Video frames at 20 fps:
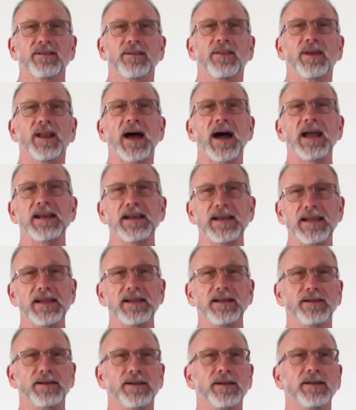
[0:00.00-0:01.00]
that I
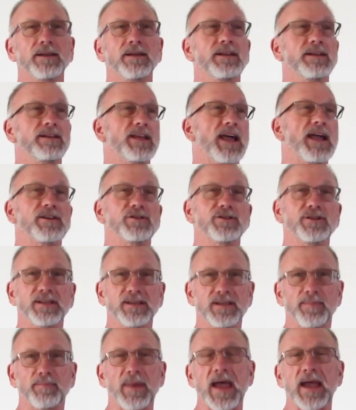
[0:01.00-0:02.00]
needed to actually
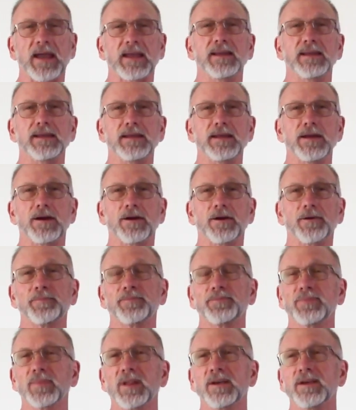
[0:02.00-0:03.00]
get back in the air.
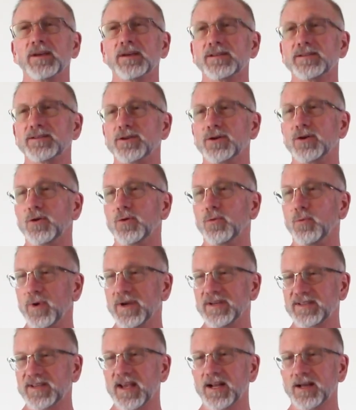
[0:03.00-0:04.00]
So we
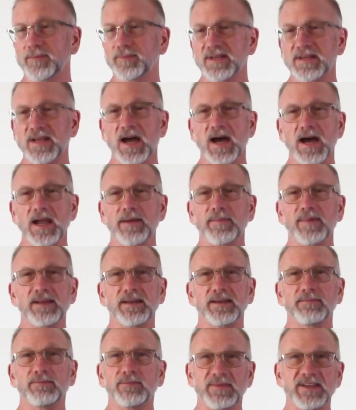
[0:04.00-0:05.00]
set up a time
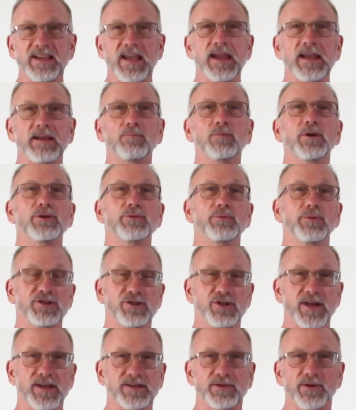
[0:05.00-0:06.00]
and date, which was
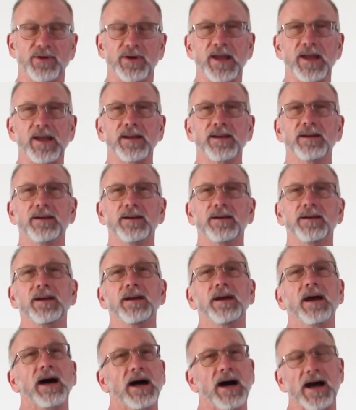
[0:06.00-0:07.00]
yesterday.
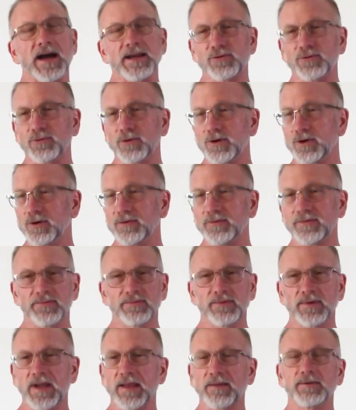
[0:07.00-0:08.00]
I drove
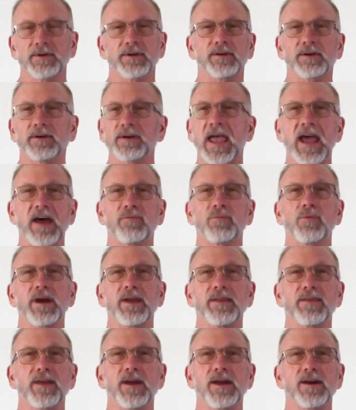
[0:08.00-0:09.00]

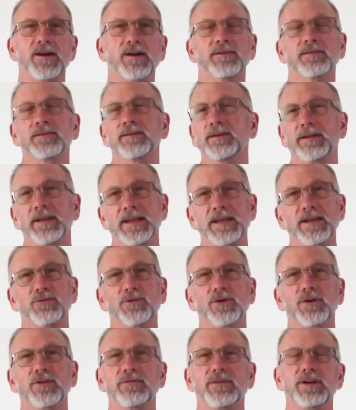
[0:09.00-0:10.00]
halfway there, he
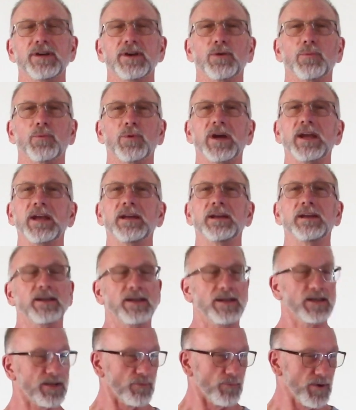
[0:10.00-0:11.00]
drove the other way.
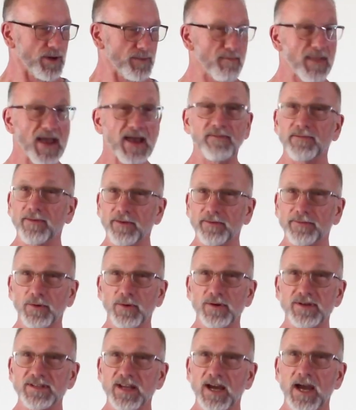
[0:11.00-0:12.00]
We met for the
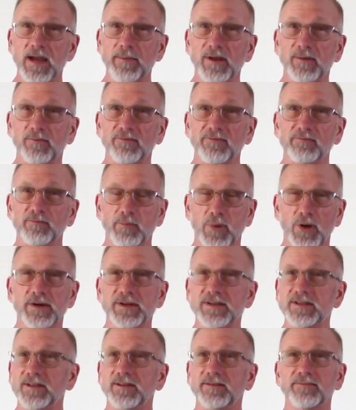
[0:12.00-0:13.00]
first time in
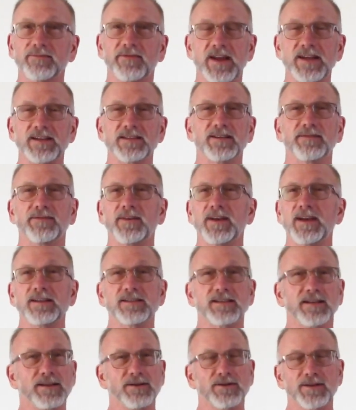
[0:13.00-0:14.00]
person, face to
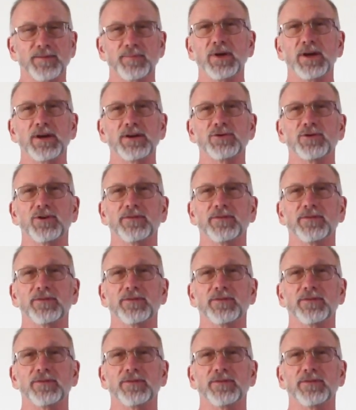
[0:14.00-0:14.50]
face, and here's a picture